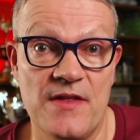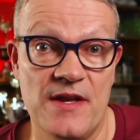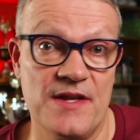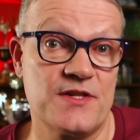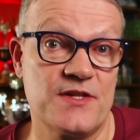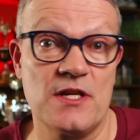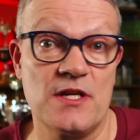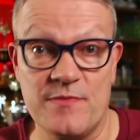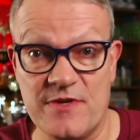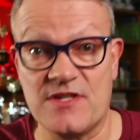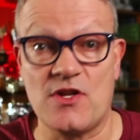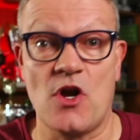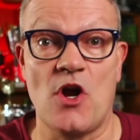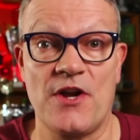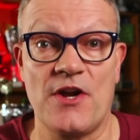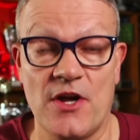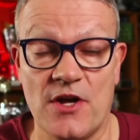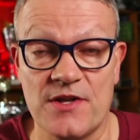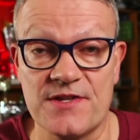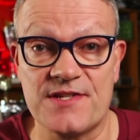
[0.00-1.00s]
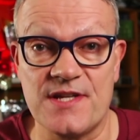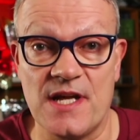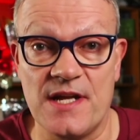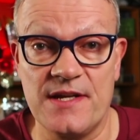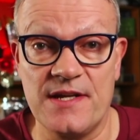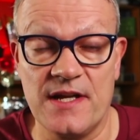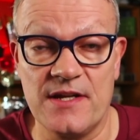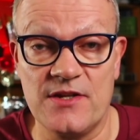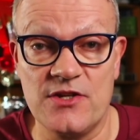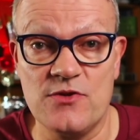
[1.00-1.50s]
that he's going to be starting on
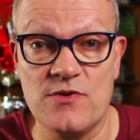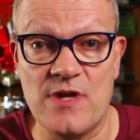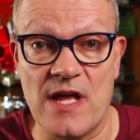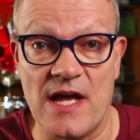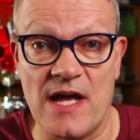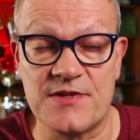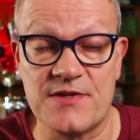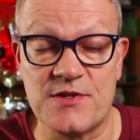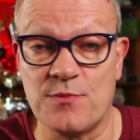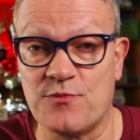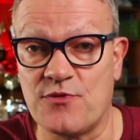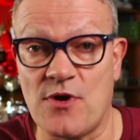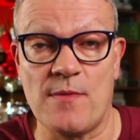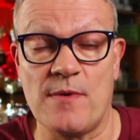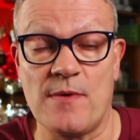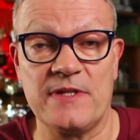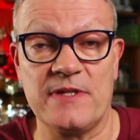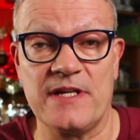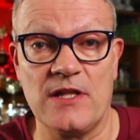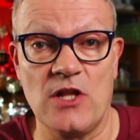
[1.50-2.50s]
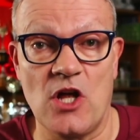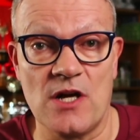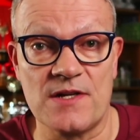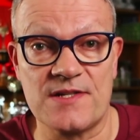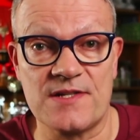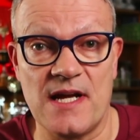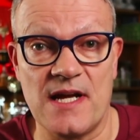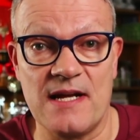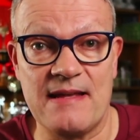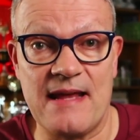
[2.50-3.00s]
Sunday at Newcastle, probably
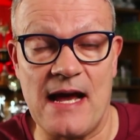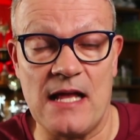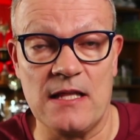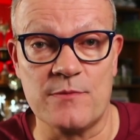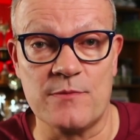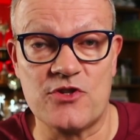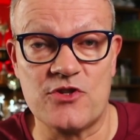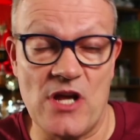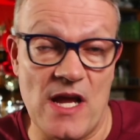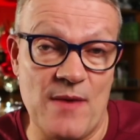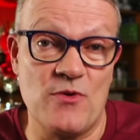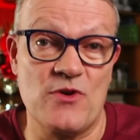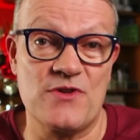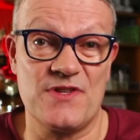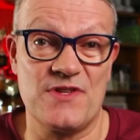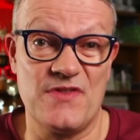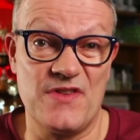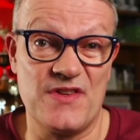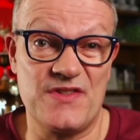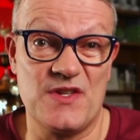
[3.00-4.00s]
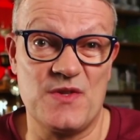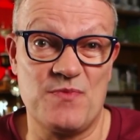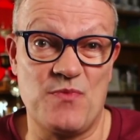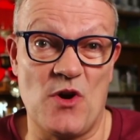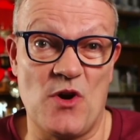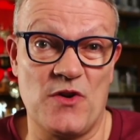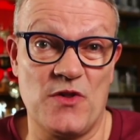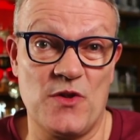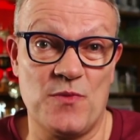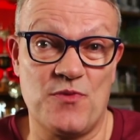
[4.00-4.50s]
alongside Callum Chambers. And this is
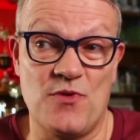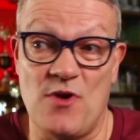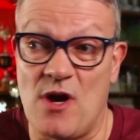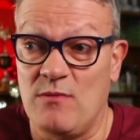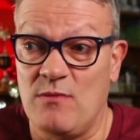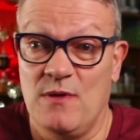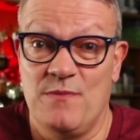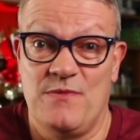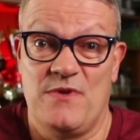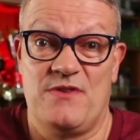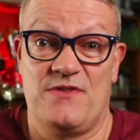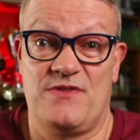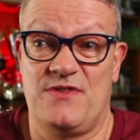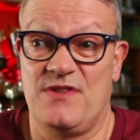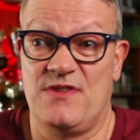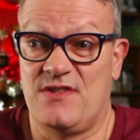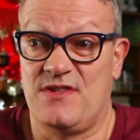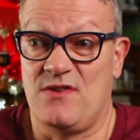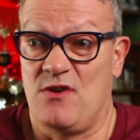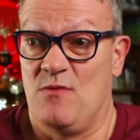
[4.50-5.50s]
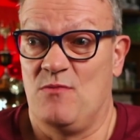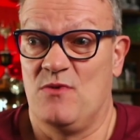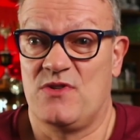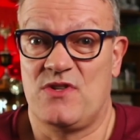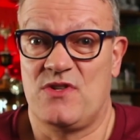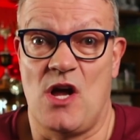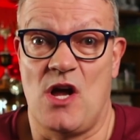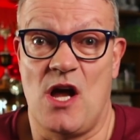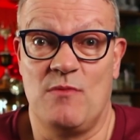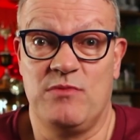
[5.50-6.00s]
part of the problem. There's this
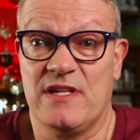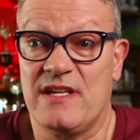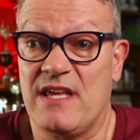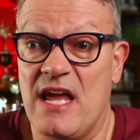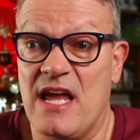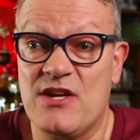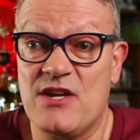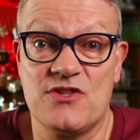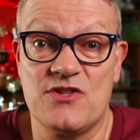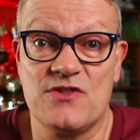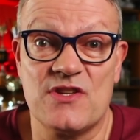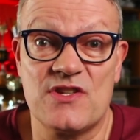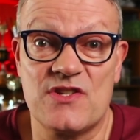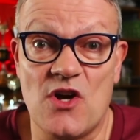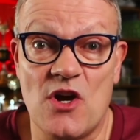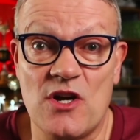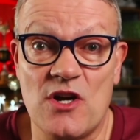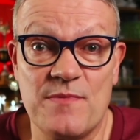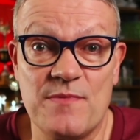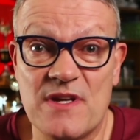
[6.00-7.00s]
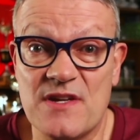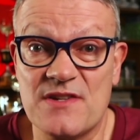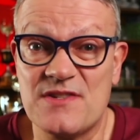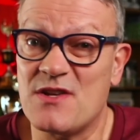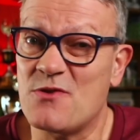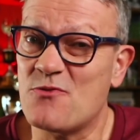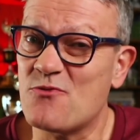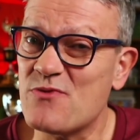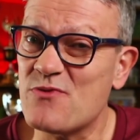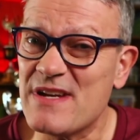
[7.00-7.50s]
almost obligation to start him
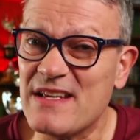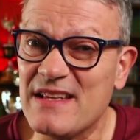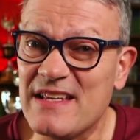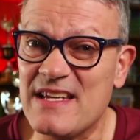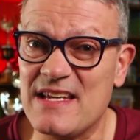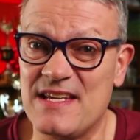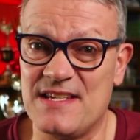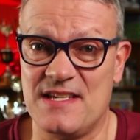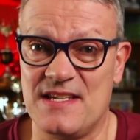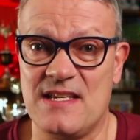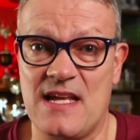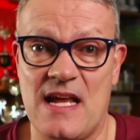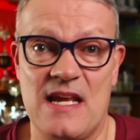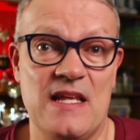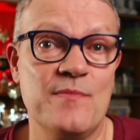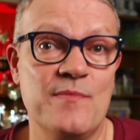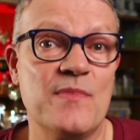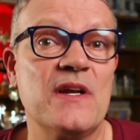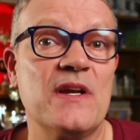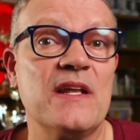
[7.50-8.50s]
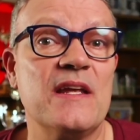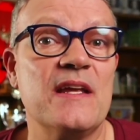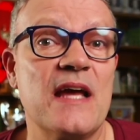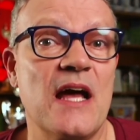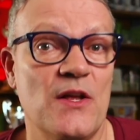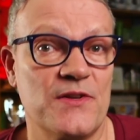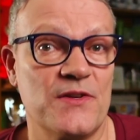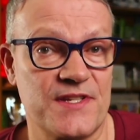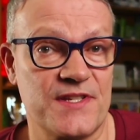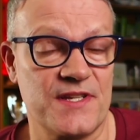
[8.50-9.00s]
because there really isn't anybody
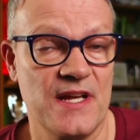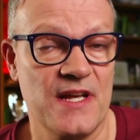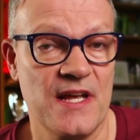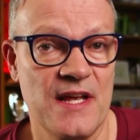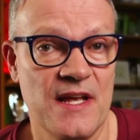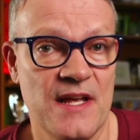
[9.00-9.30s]
else.